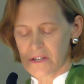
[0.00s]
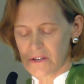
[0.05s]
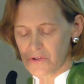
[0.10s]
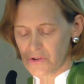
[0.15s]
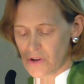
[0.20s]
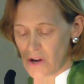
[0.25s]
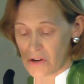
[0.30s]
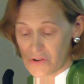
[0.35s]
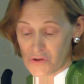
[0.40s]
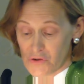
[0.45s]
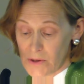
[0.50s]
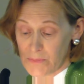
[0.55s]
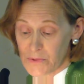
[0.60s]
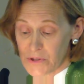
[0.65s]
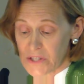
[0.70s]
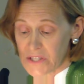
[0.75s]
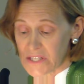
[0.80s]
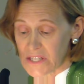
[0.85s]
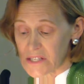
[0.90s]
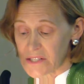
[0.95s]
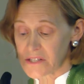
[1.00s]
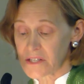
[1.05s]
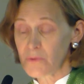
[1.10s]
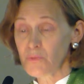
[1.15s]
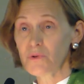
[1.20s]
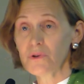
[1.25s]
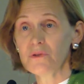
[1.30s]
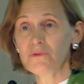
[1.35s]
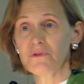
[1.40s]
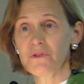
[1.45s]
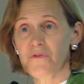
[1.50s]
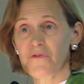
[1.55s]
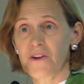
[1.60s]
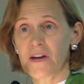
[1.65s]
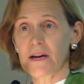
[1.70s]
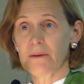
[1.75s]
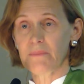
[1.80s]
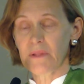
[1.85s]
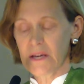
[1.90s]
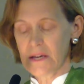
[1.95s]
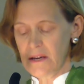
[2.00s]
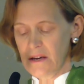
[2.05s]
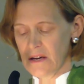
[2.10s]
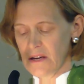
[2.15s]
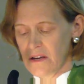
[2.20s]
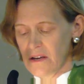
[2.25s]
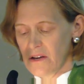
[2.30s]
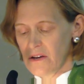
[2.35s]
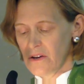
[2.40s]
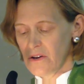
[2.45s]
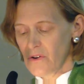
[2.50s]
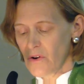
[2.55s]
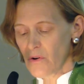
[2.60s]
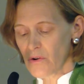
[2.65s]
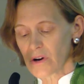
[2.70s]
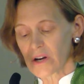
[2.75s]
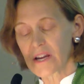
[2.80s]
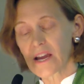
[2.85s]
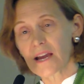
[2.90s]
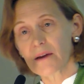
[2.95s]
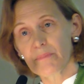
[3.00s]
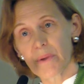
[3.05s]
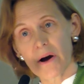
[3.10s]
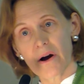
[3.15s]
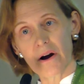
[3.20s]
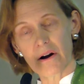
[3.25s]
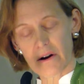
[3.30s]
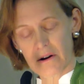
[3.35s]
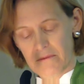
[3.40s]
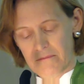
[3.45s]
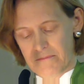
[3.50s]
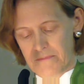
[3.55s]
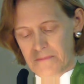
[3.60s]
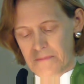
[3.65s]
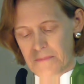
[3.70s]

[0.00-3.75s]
a trip to Disney World with family or a gay bar.